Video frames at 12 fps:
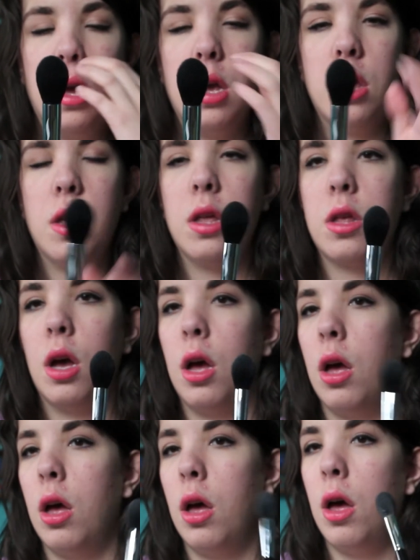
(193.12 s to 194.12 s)
easy
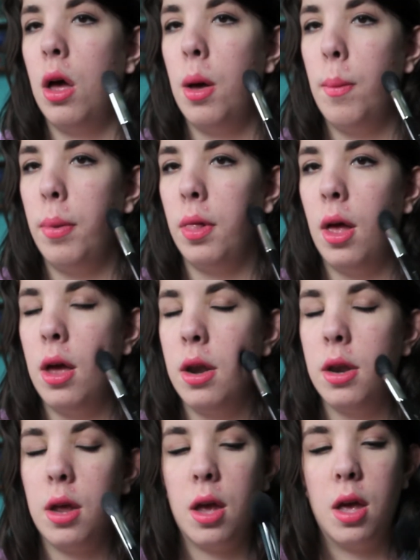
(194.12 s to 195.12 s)
to
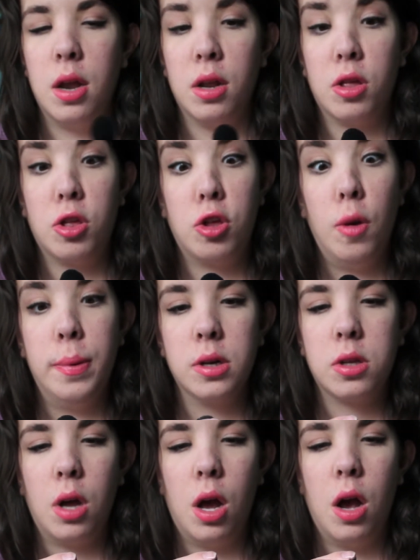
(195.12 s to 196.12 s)
blend, and it's super
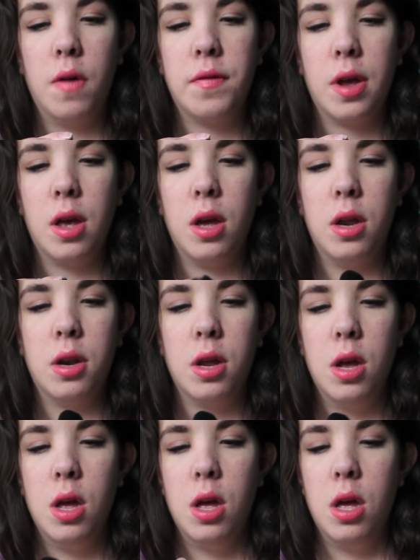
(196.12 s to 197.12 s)
soft and
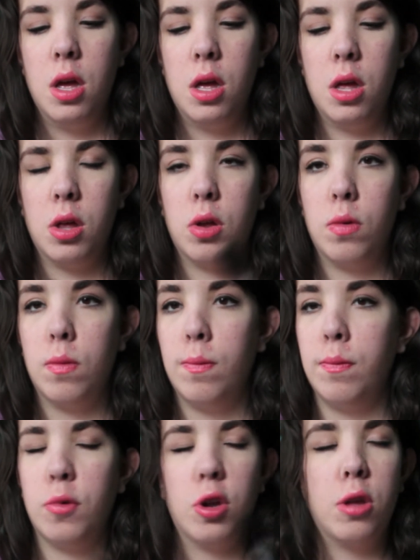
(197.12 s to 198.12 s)
it
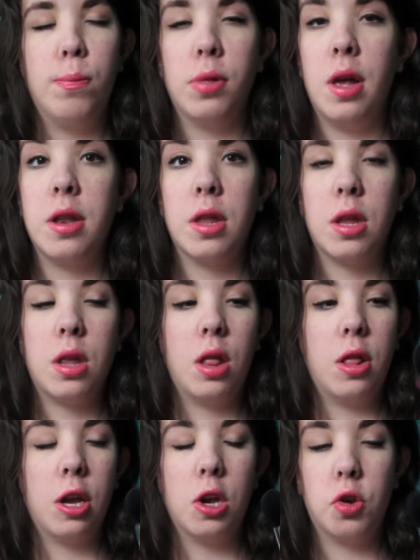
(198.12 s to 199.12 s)
just blends
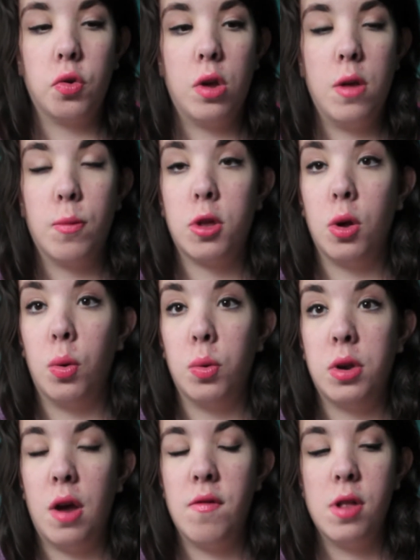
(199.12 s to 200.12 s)
like a dream, so
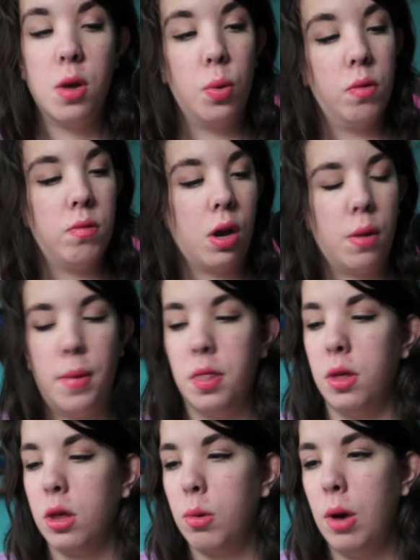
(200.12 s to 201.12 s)
definitely would
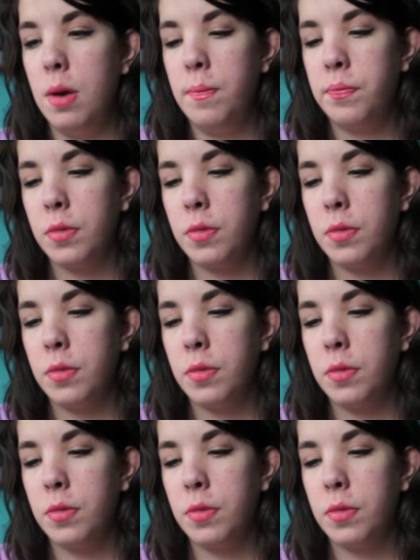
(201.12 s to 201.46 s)
recommend this one.